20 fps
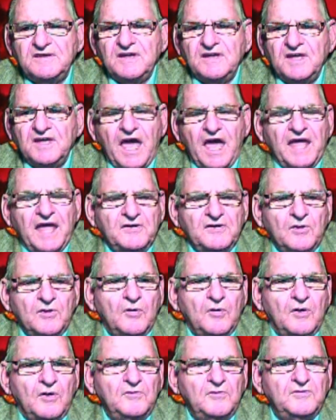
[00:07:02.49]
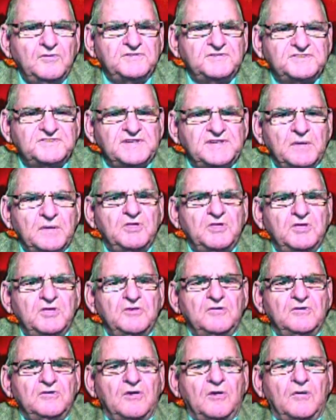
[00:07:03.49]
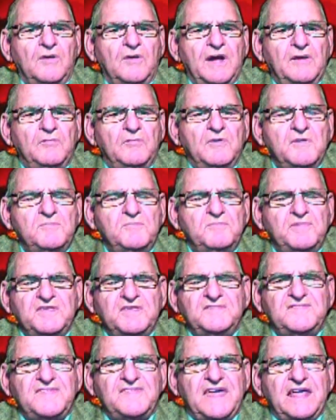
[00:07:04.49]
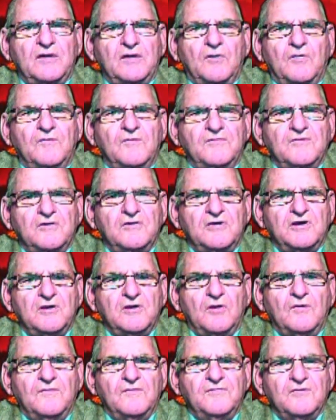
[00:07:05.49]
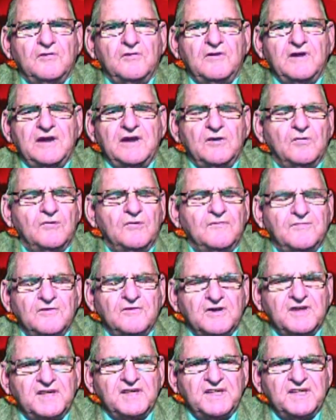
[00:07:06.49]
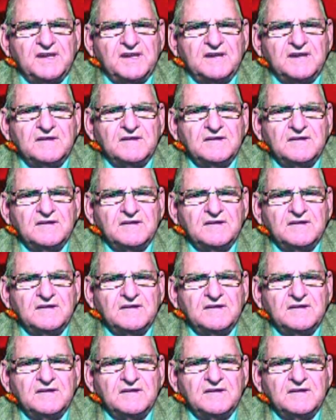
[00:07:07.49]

I know some of you know I repeat that over and over and over again.